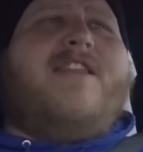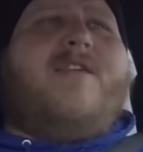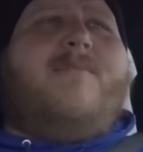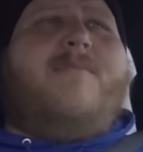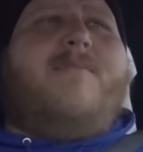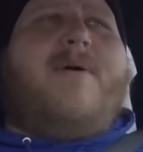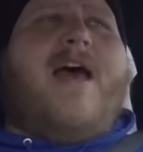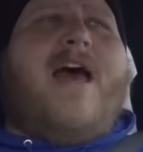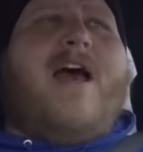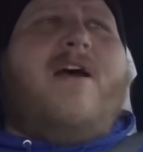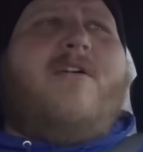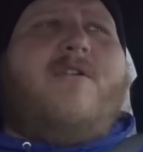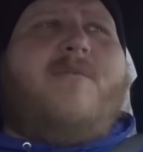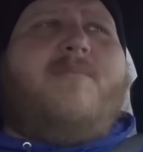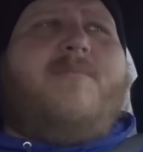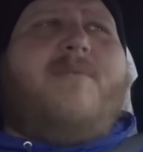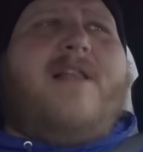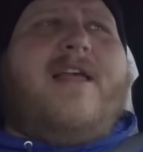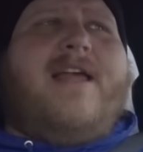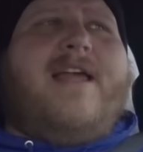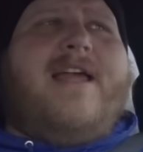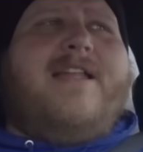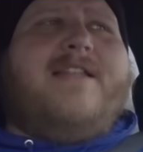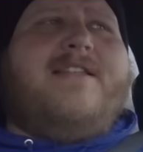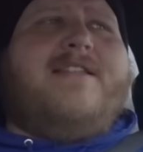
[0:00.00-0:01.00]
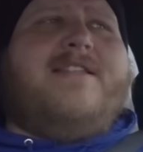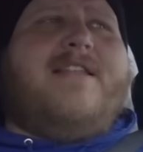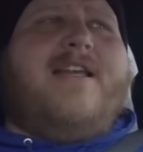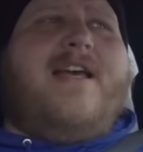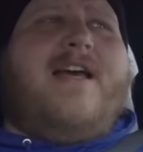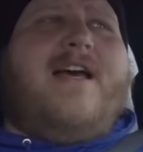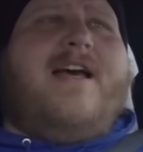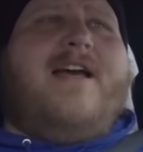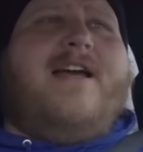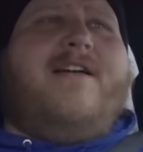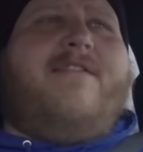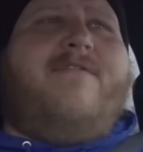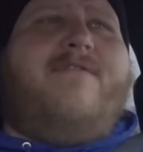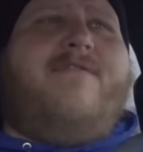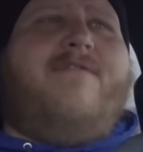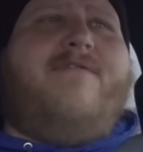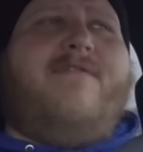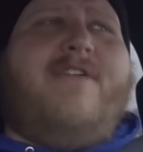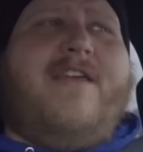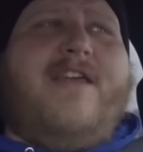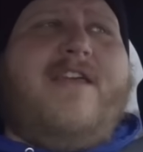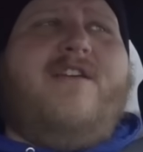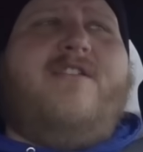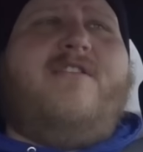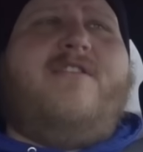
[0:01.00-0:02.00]
the power plant
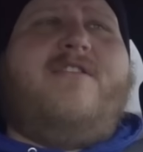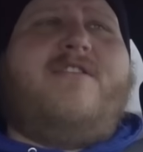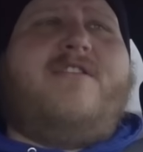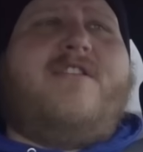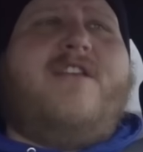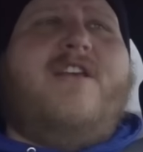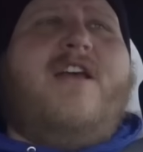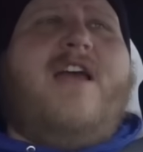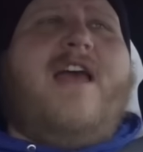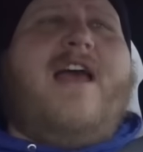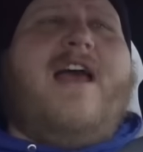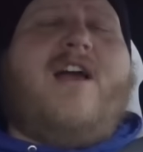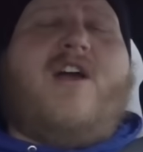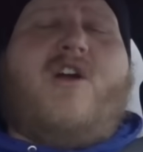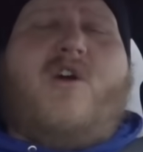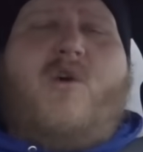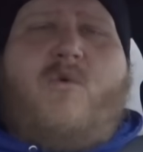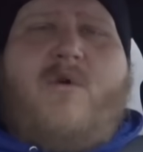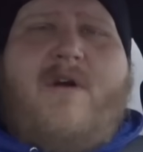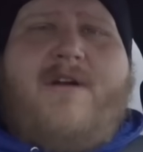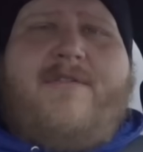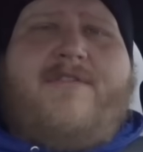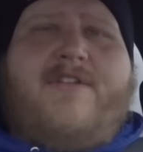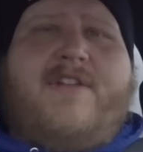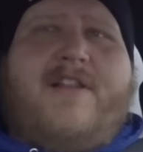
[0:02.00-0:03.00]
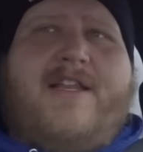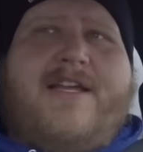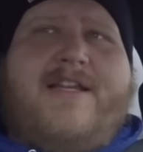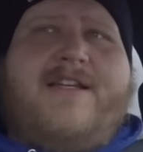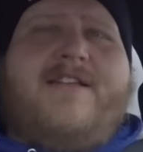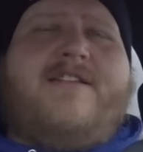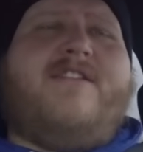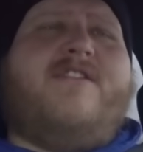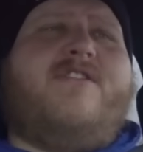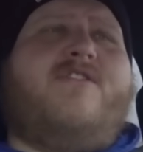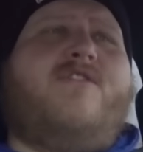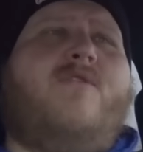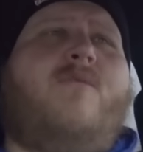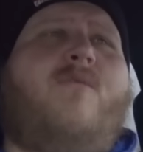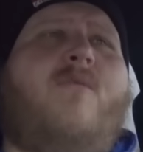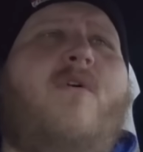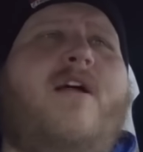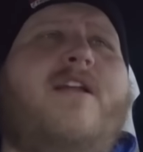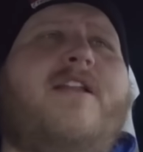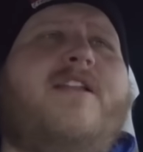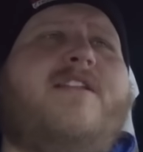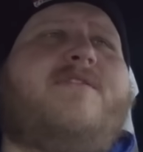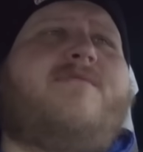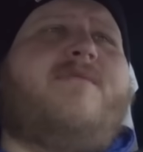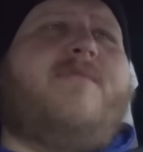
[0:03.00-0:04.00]
feels equivalent to
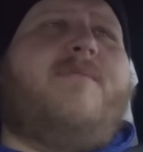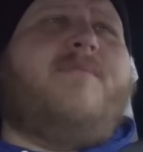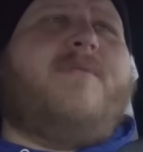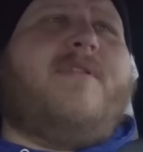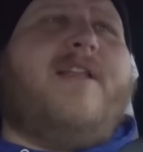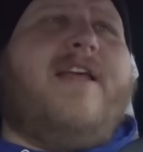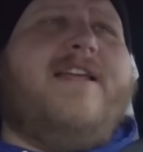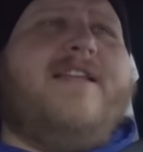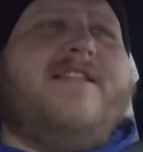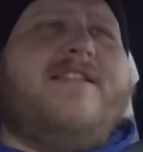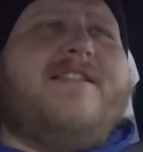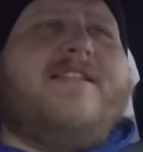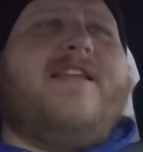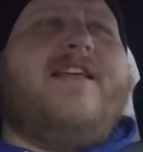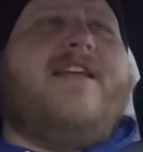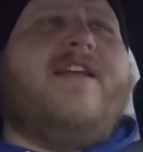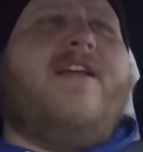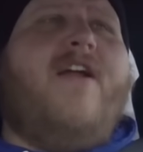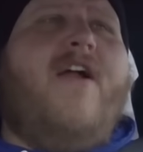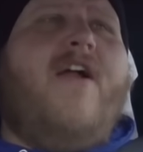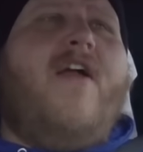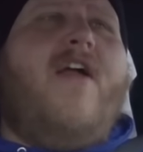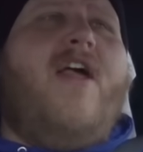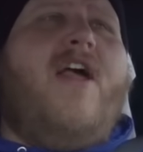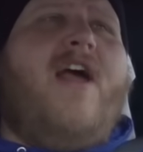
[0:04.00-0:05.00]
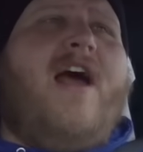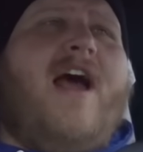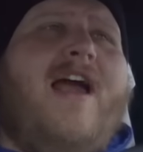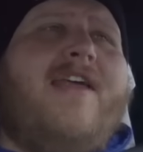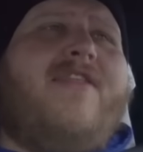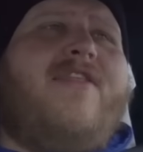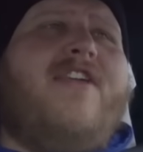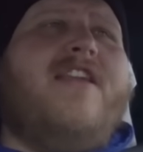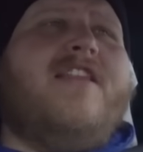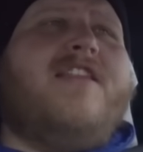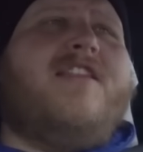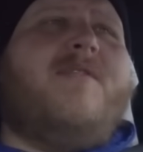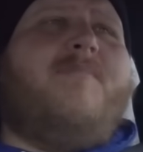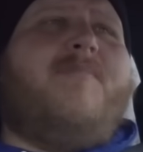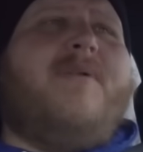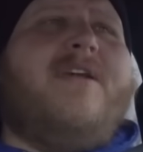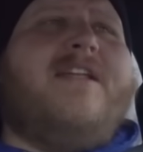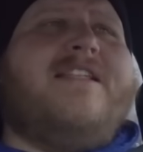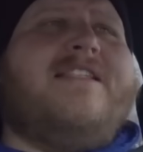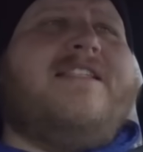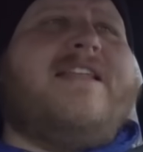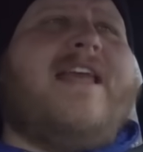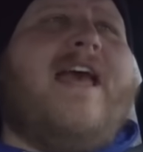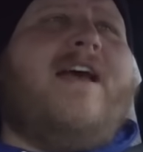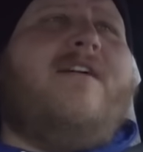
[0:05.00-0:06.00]
what it's replacing. I think the
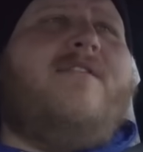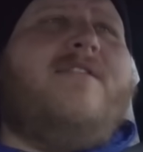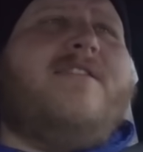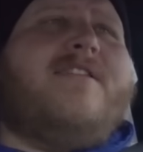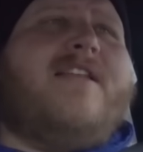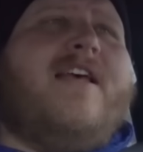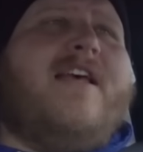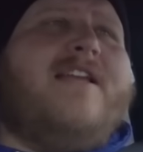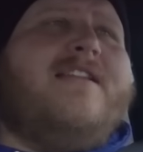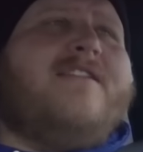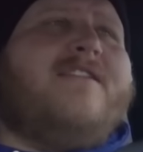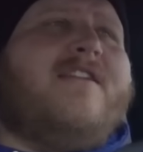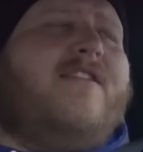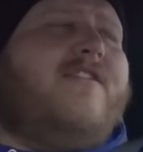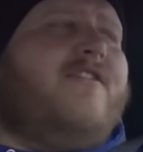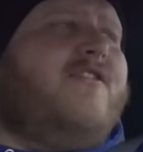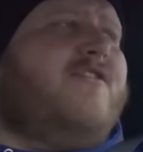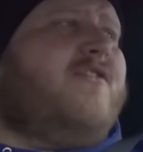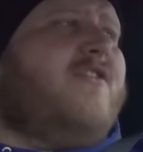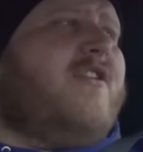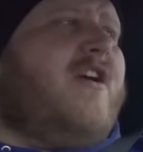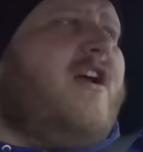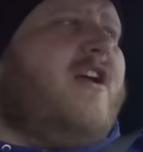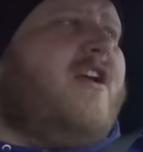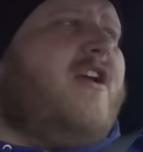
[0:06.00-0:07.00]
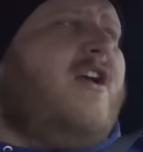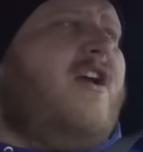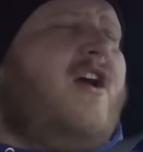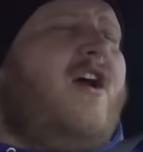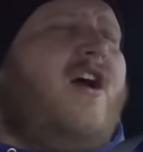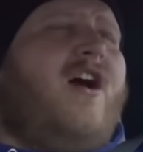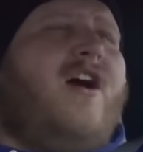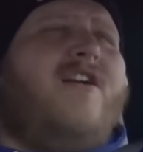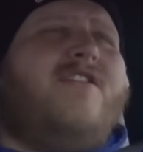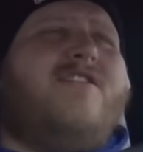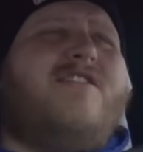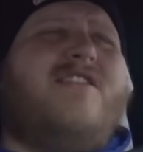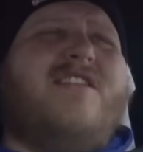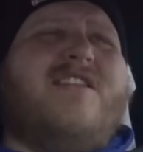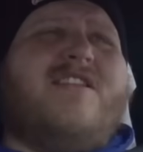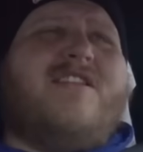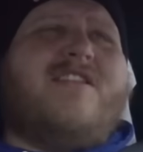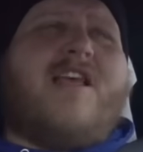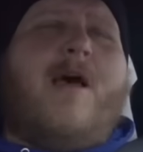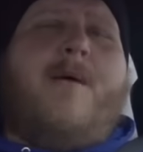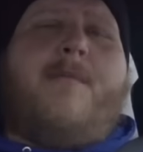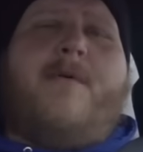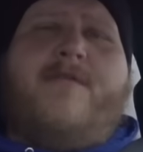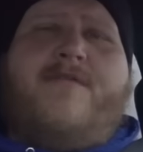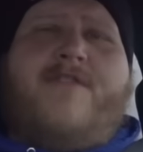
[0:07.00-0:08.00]
big downsides on the truck are just
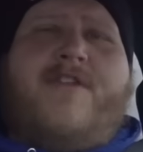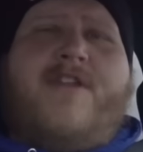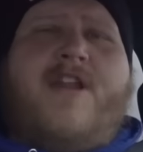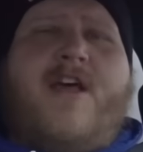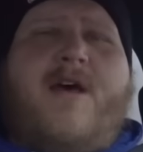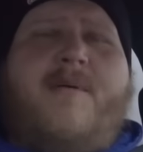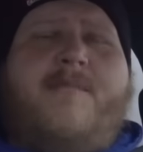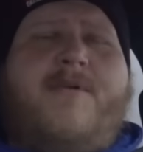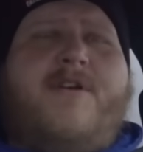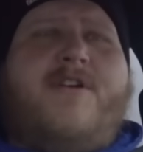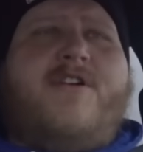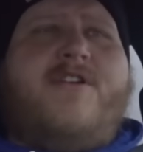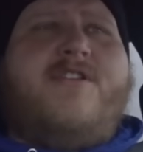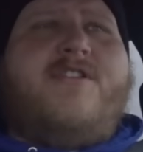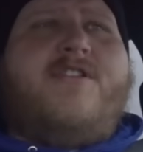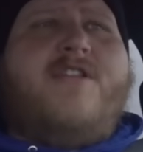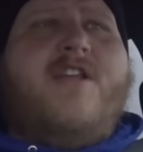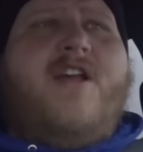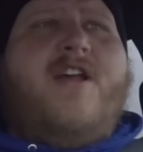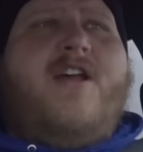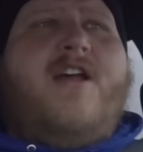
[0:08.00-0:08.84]
some of the numbers.